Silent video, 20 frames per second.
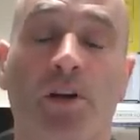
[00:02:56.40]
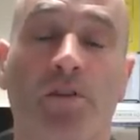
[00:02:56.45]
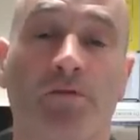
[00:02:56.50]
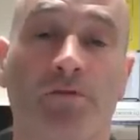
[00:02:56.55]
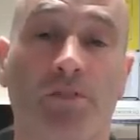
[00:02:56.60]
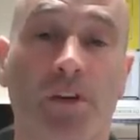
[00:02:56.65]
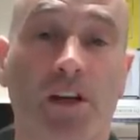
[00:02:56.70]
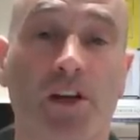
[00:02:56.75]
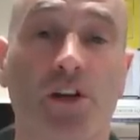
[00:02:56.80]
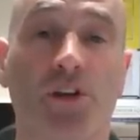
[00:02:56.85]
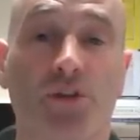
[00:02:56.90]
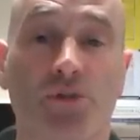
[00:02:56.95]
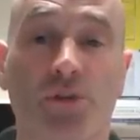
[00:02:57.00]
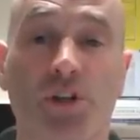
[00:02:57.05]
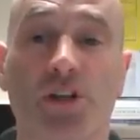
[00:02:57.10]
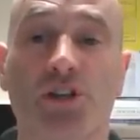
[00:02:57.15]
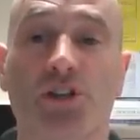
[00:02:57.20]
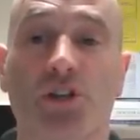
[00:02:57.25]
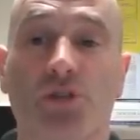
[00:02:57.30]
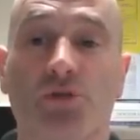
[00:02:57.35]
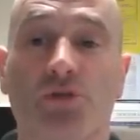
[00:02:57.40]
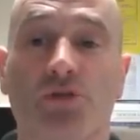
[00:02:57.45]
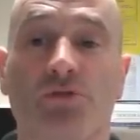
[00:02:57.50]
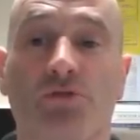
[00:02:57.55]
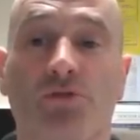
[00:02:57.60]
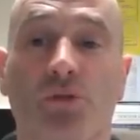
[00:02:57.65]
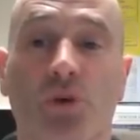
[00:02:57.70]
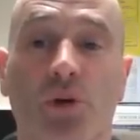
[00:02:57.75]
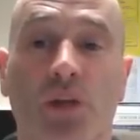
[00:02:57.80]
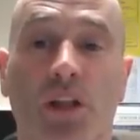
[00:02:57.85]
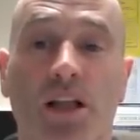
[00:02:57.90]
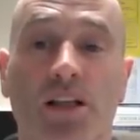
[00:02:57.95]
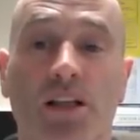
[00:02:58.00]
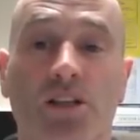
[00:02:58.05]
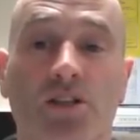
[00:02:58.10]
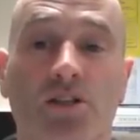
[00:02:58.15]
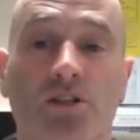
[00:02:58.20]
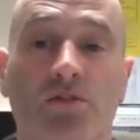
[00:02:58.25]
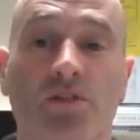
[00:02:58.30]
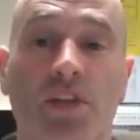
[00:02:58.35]
Figure 3 shows the four
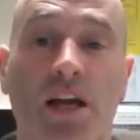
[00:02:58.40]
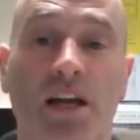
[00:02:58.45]
classes of